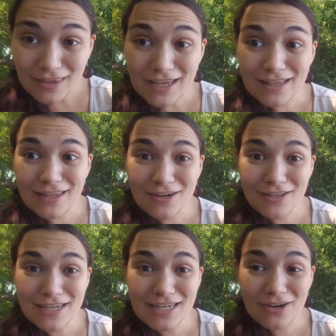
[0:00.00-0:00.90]
like
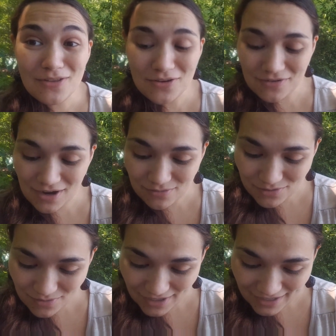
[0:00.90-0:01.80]
literally down on the ground,
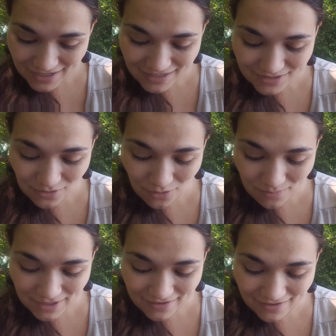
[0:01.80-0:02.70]
you guys. Oh
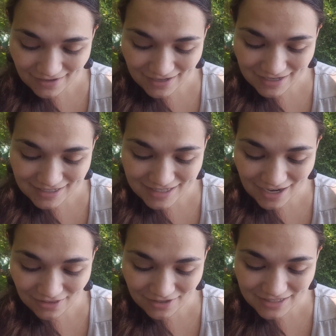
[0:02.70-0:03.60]
my gosh,
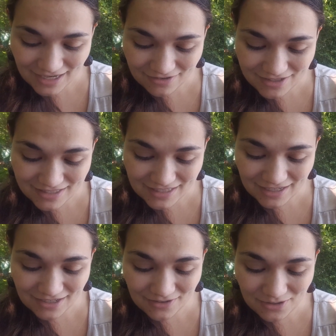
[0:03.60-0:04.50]
I looked down just
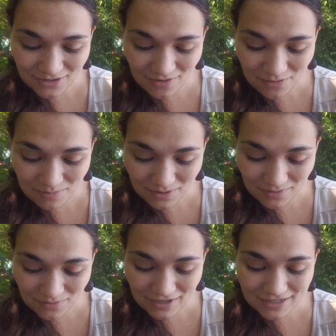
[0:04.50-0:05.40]
now and you'll never
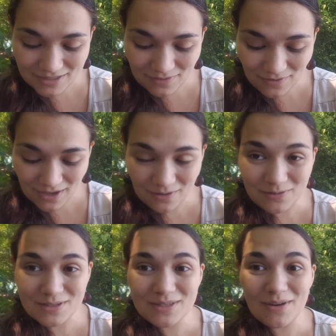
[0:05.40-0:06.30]
believe what I just
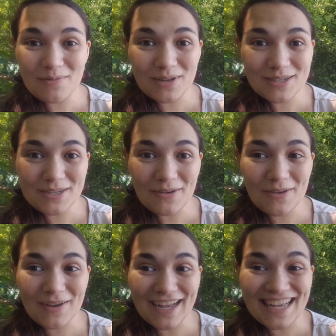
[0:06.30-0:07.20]
found, so I'm gonna show
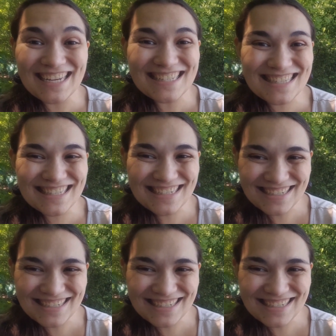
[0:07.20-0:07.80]
you guys.